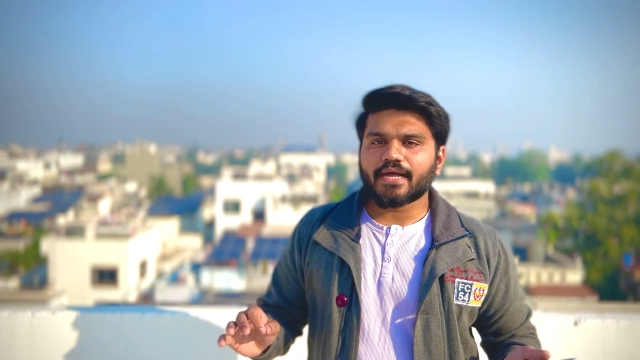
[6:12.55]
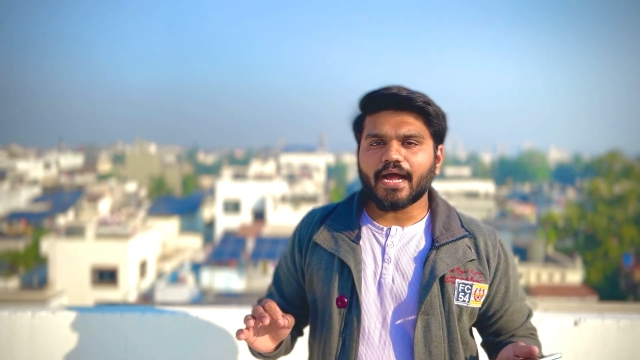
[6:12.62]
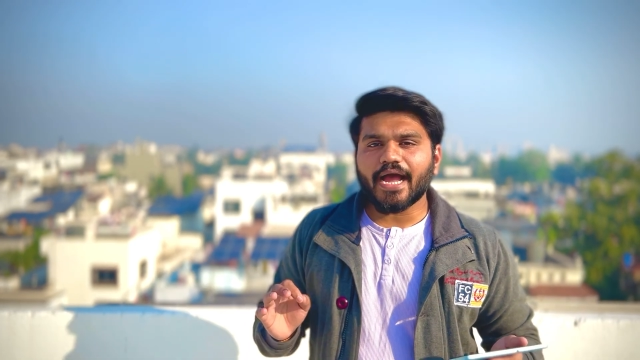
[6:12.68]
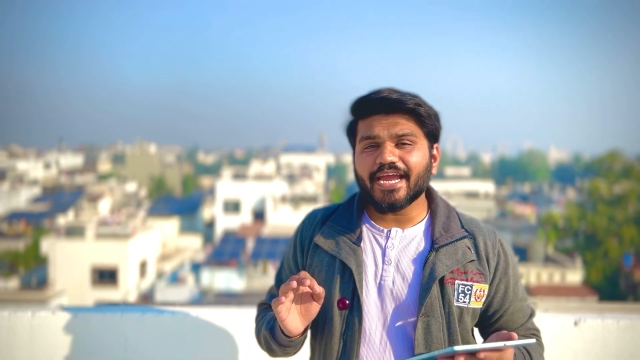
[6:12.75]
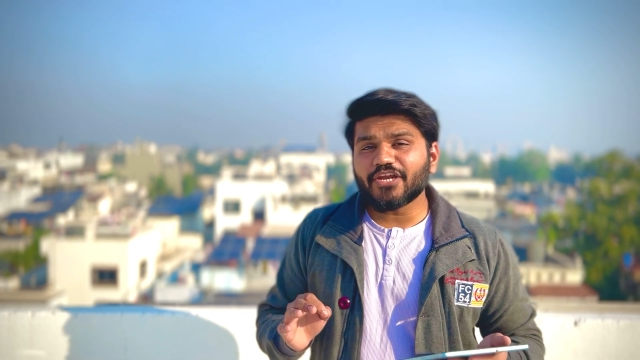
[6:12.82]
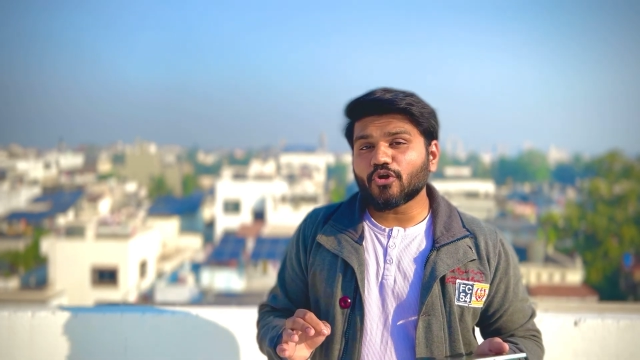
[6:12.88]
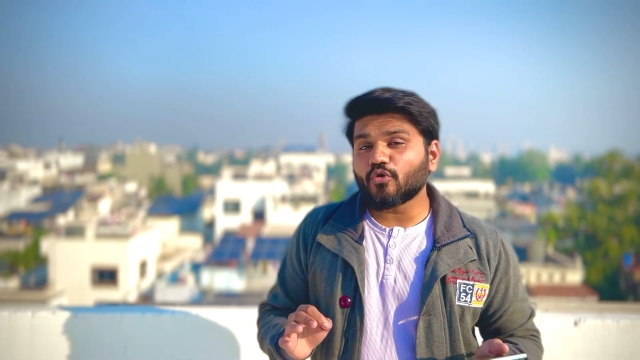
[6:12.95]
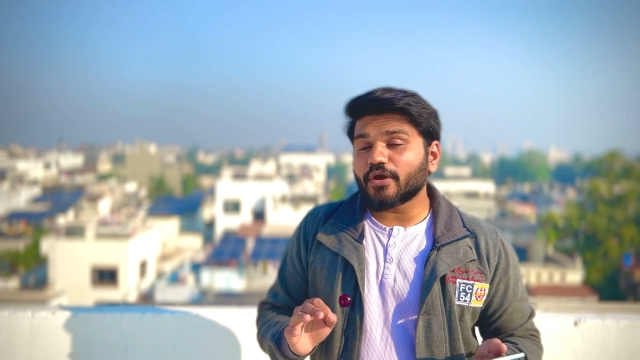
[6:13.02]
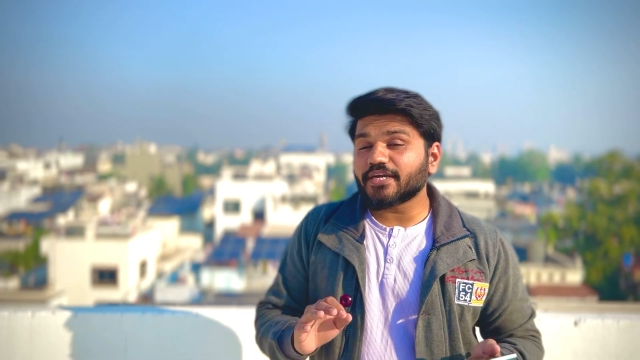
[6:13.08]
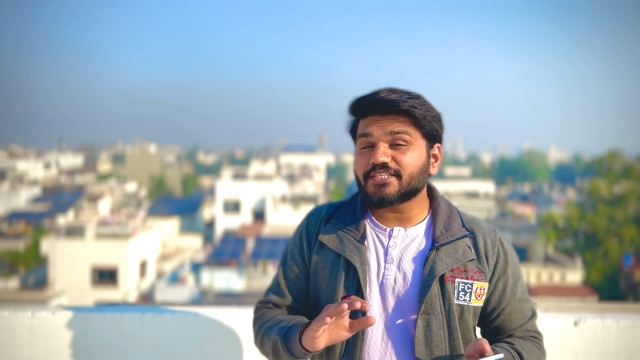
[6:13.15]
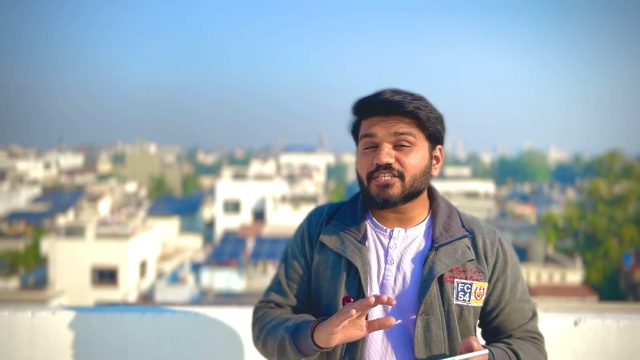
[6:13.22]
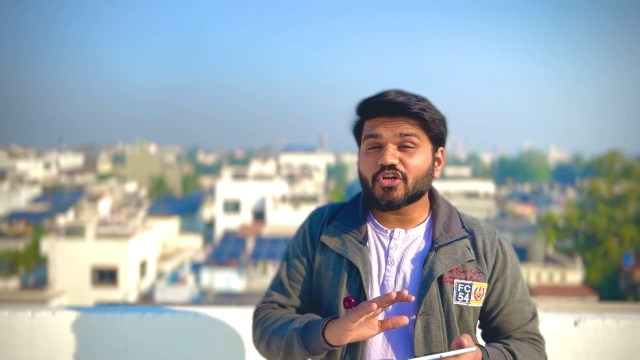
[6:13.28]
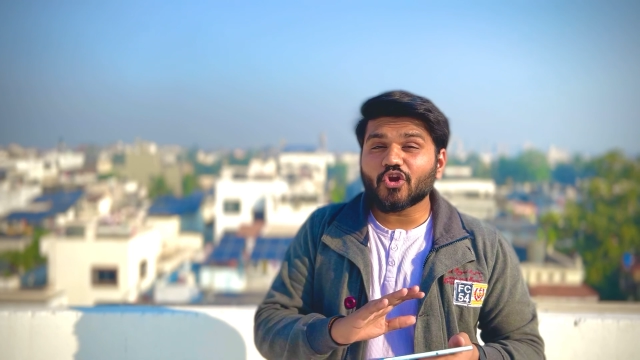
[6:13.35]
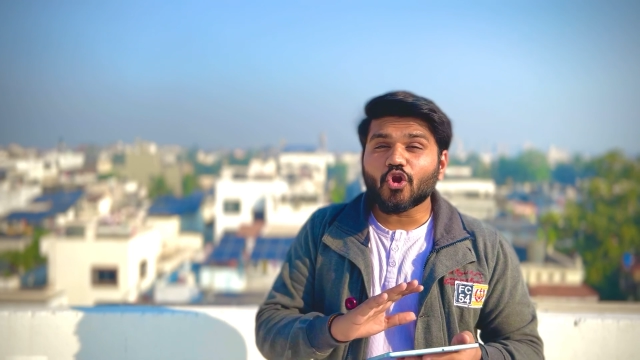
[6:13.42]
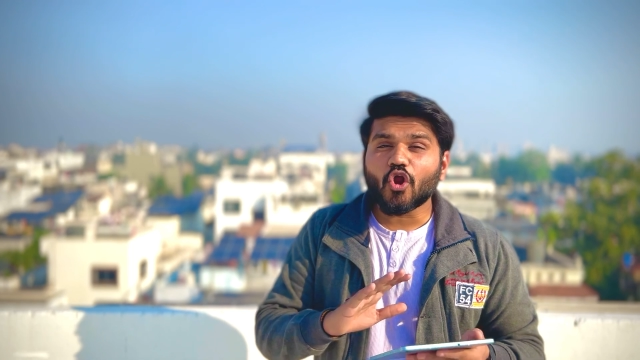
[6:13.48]
I know it's
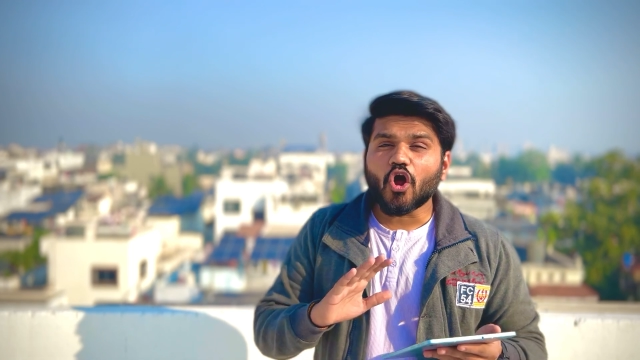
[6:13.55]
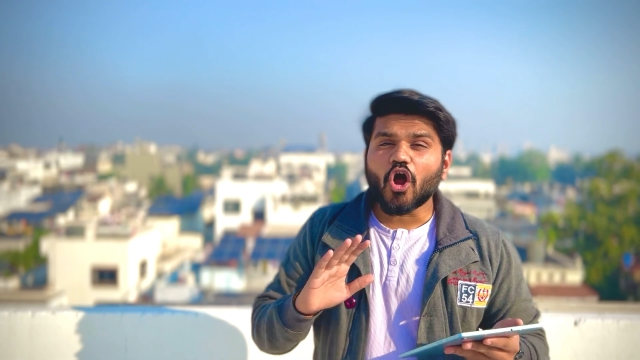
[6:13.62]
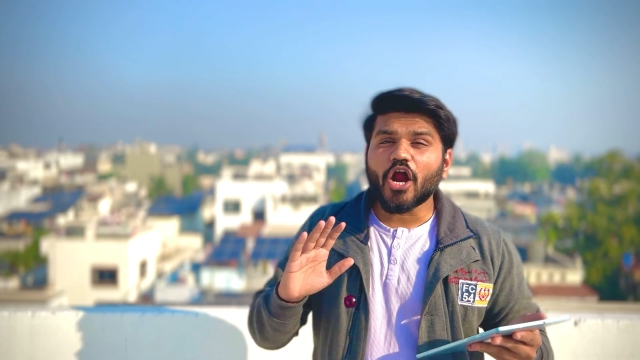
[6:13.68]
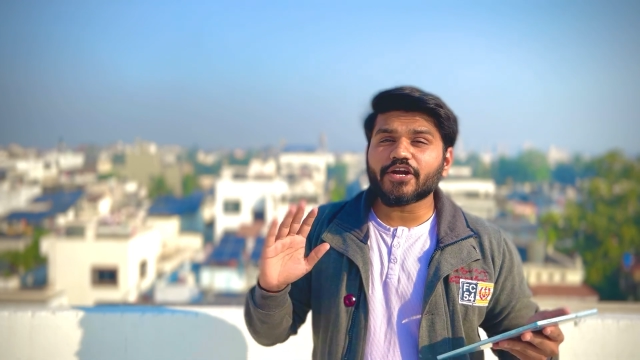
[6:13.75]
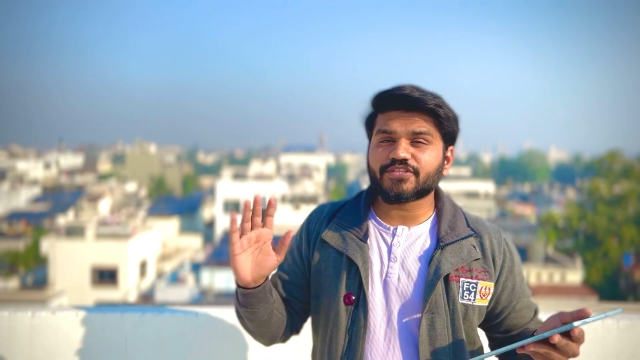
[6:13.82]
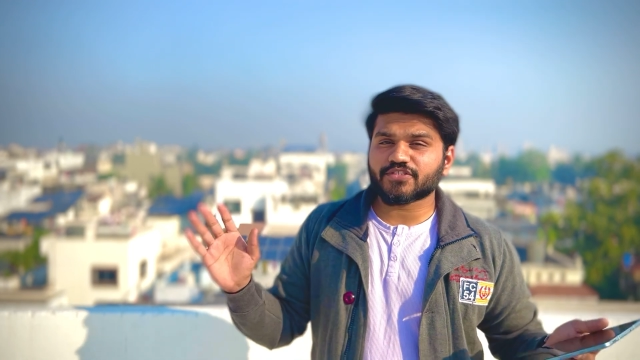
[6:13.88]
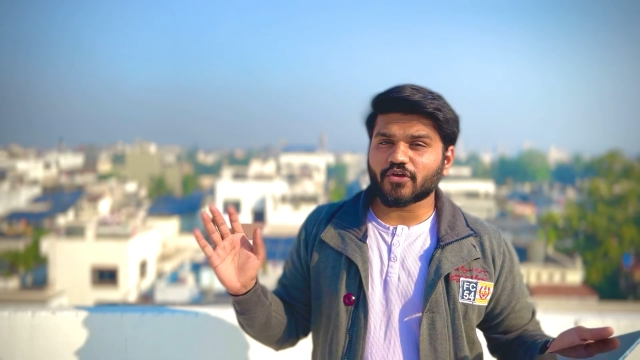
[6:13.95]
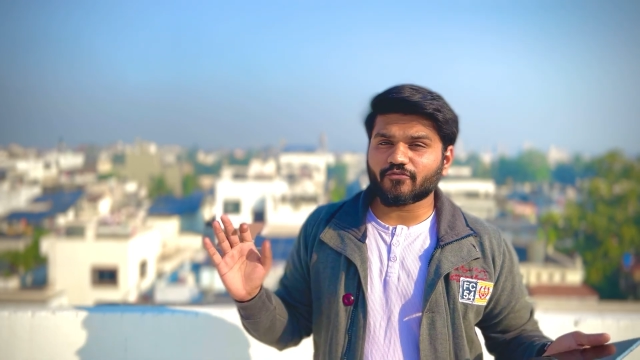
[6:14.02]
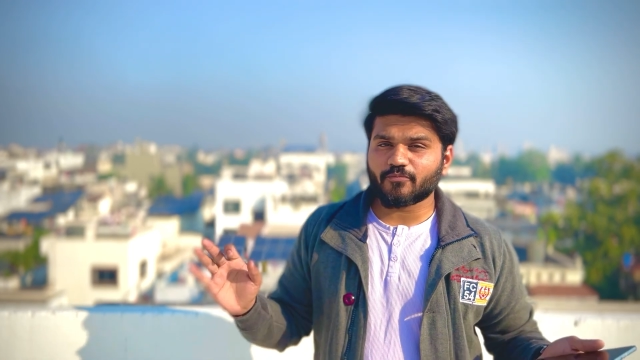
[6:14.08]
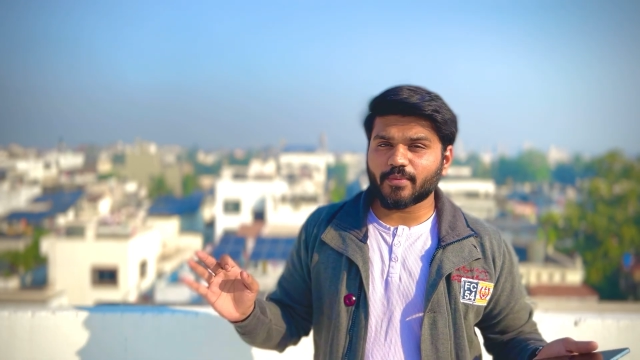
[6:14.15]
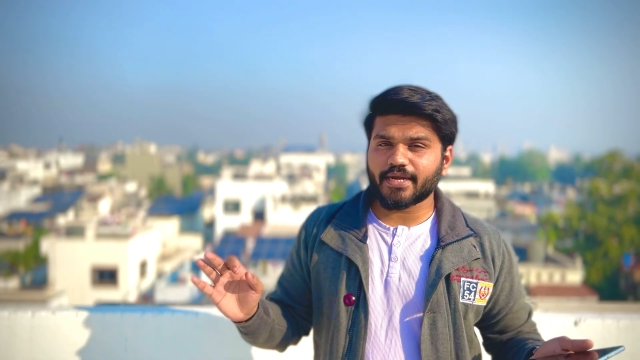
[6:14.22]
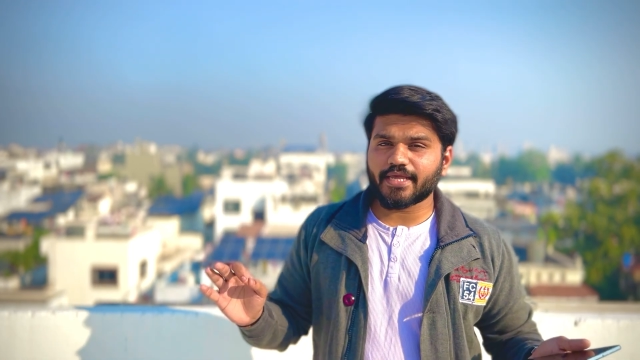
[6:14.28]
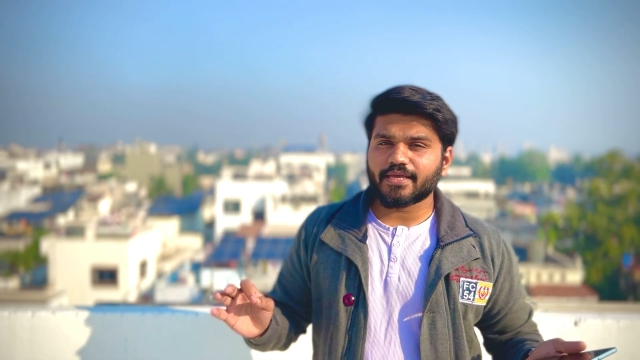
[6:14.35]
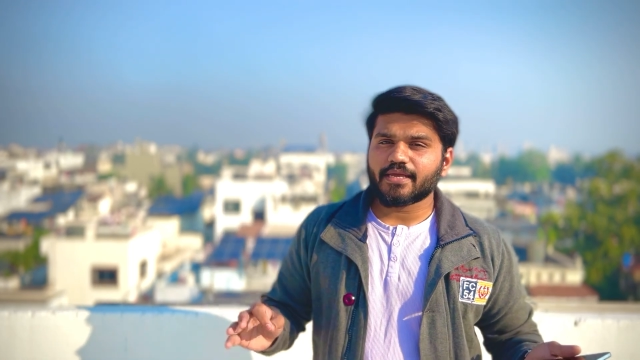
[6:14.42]
lots of money,